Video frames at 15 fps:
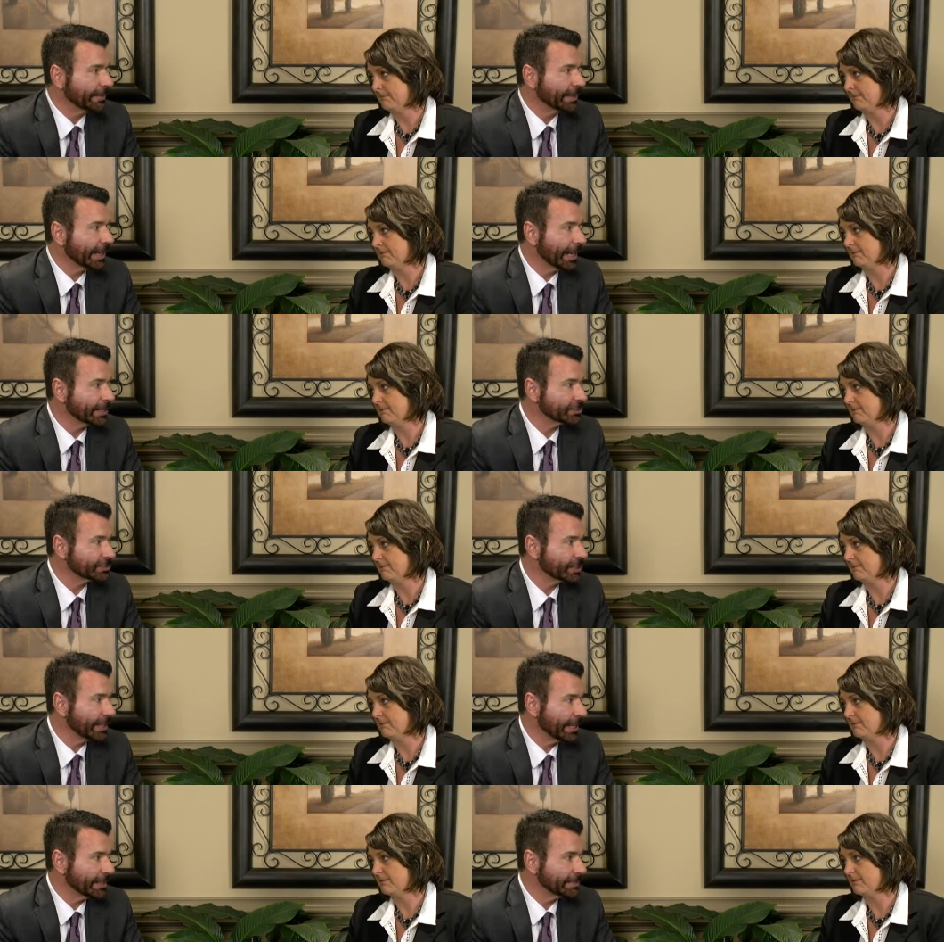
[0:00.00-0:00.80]
Speaker 1: then
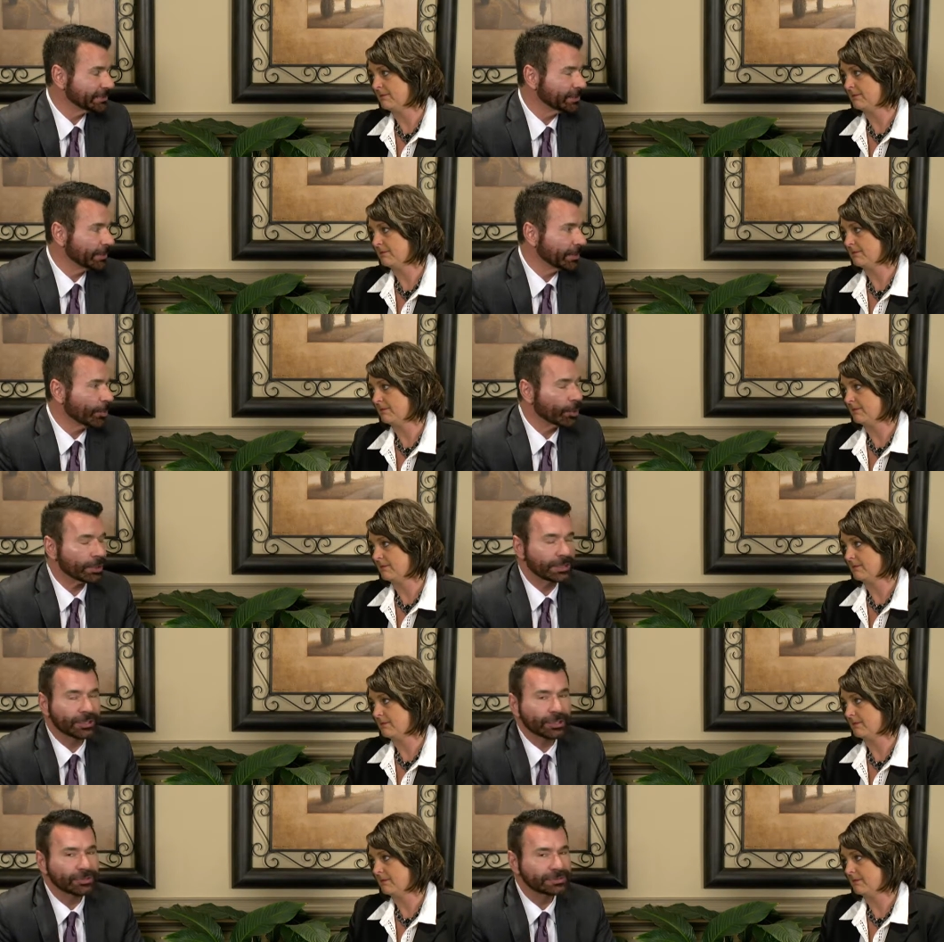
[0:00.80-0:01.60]
Lancaster County is going to be more
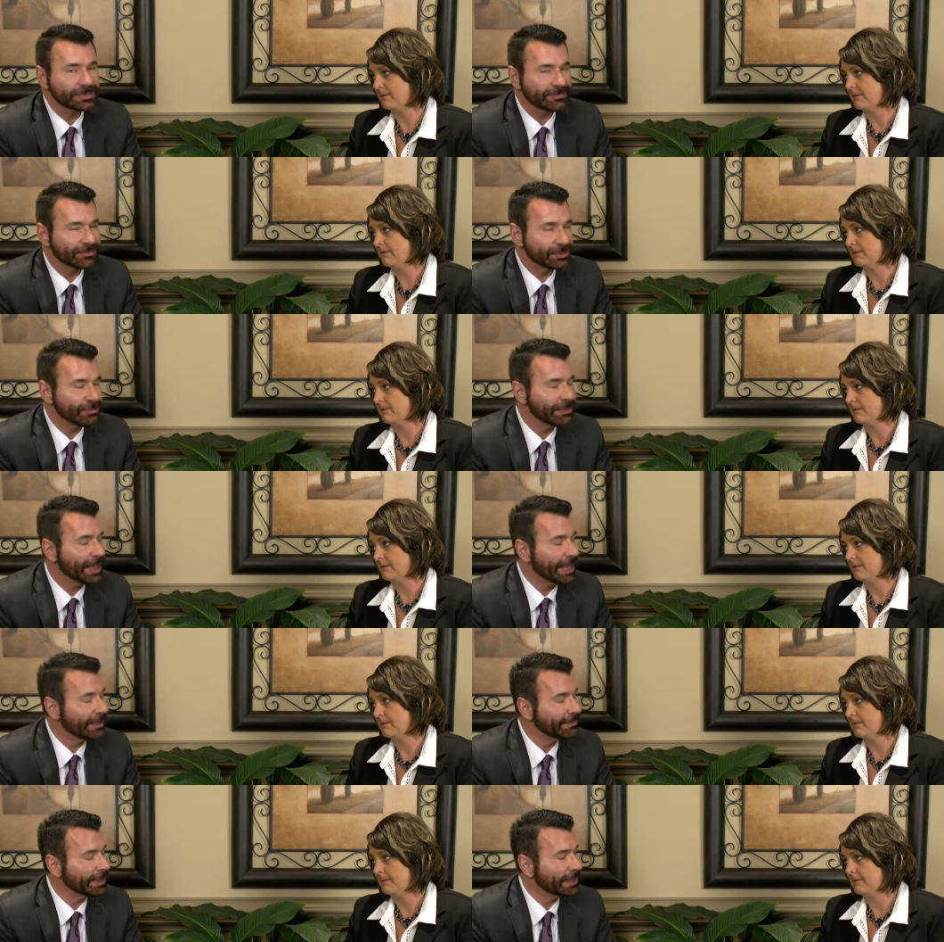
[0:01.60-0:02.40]
conducive to
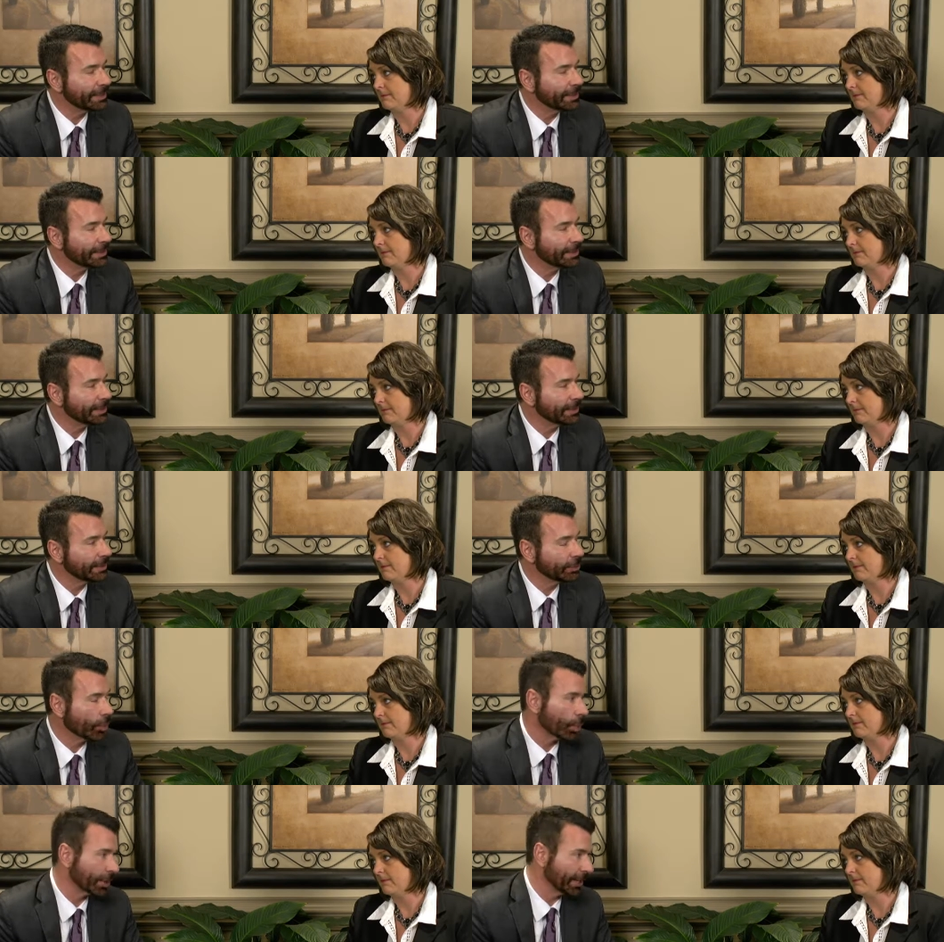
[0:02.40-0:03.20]
that
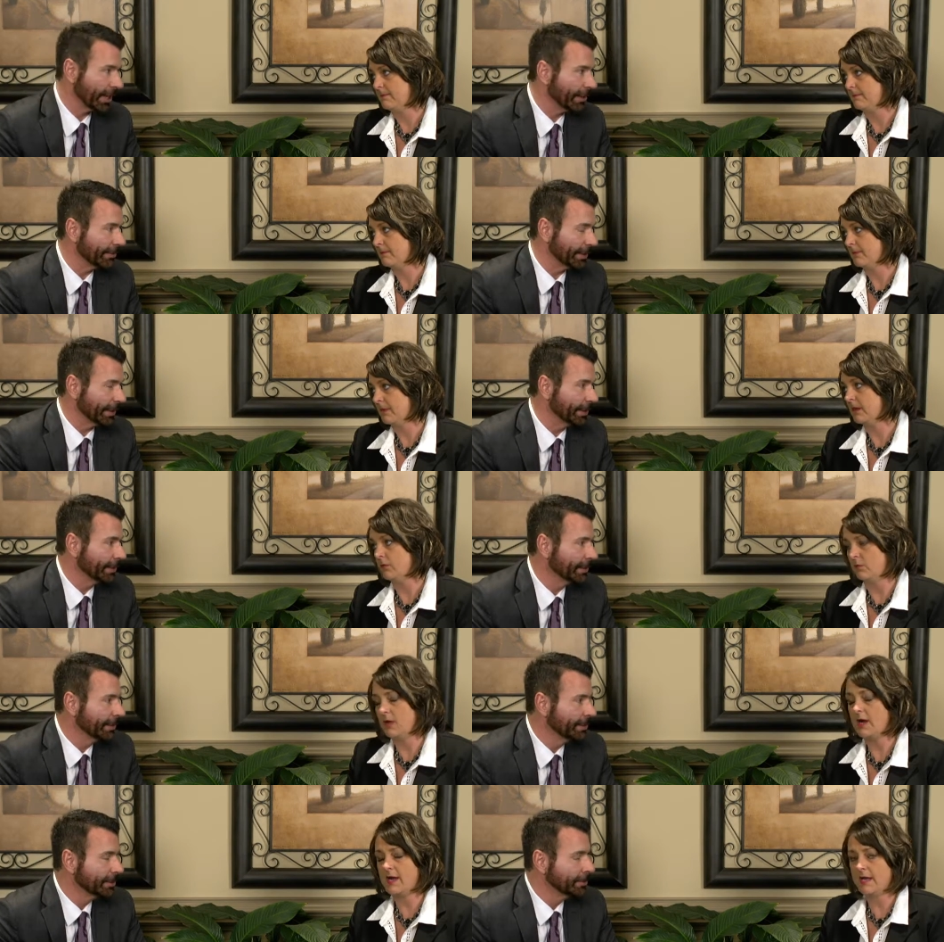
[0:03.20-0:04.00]
than York County.
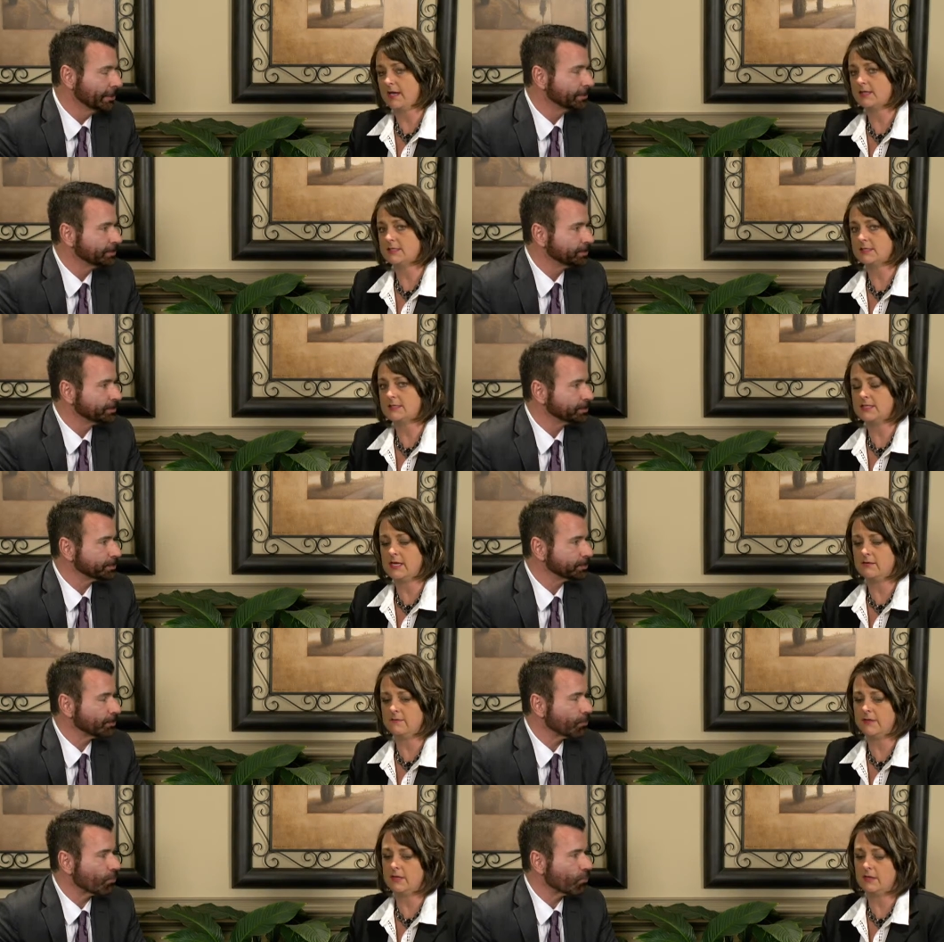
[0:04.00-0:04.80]
Speaker 2: Right.
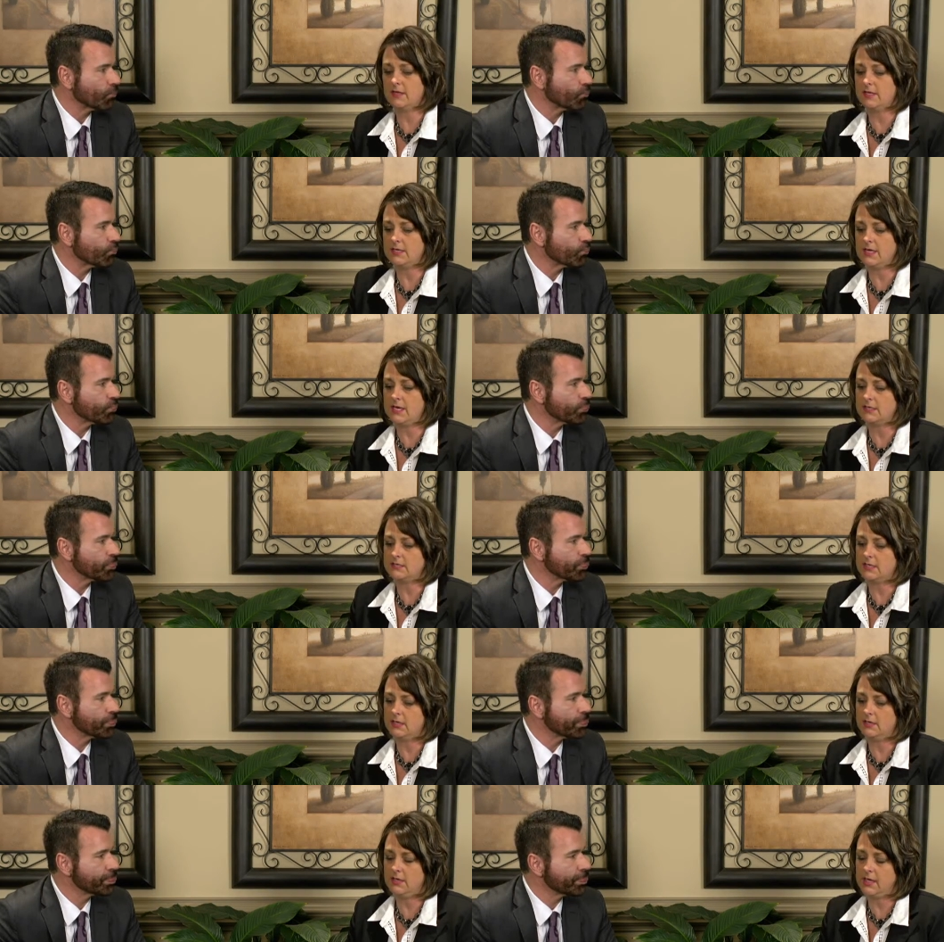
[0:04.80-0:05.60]
Definitely,
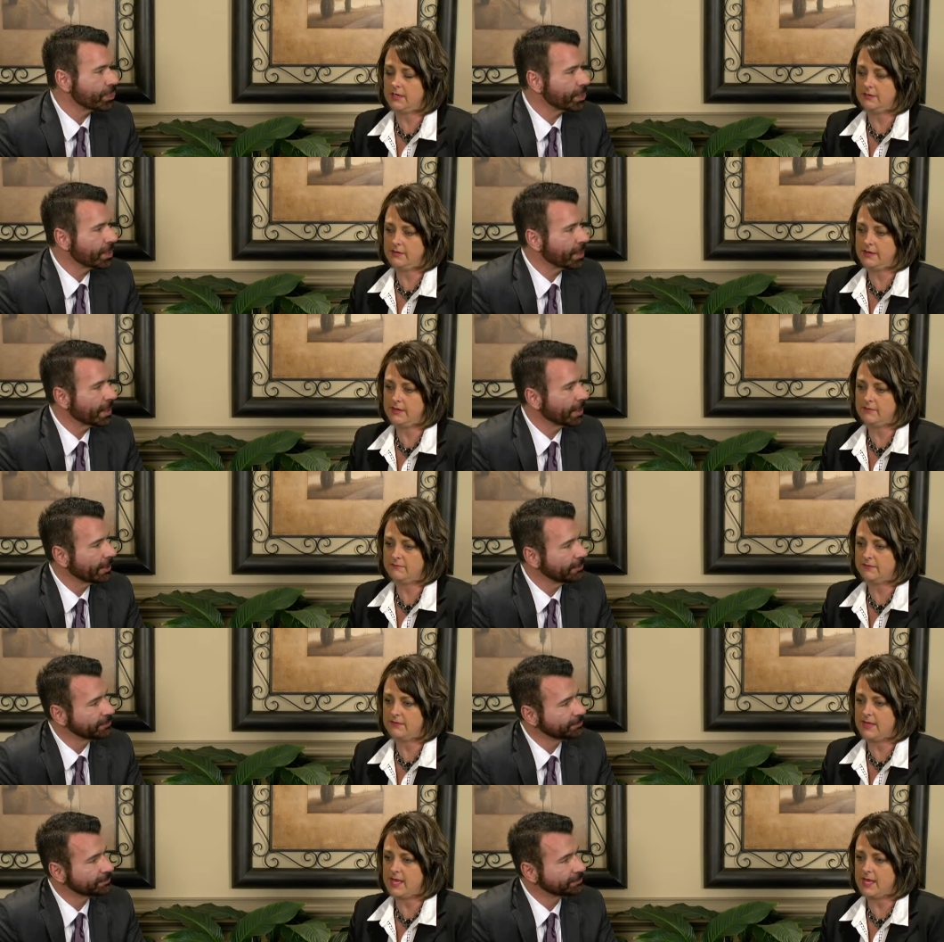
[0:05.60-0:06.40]
that's a good area
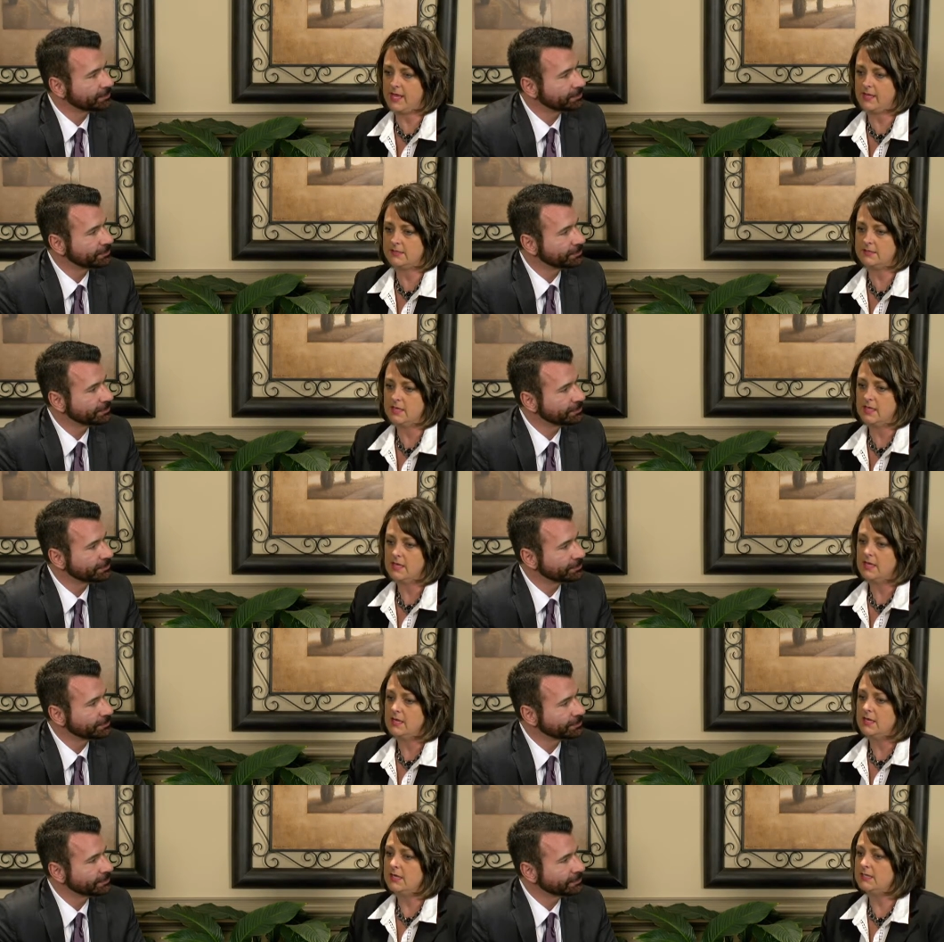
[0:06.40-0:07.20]
for that.
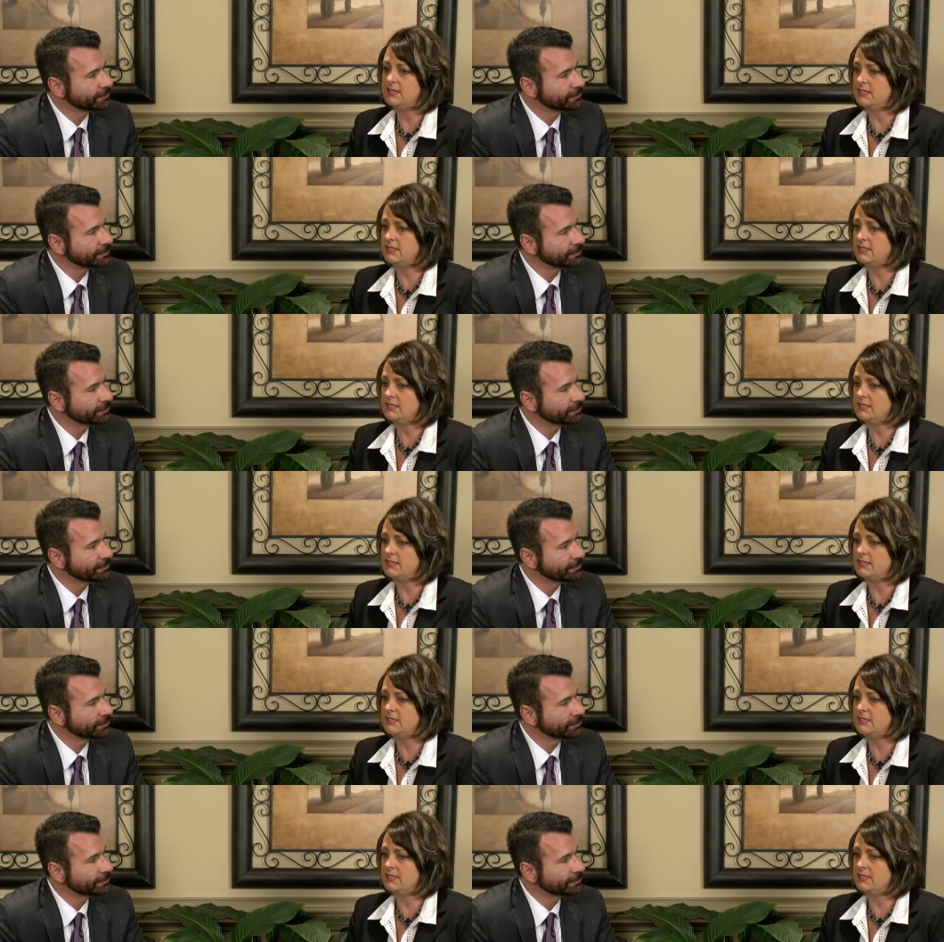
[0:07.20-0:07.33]
And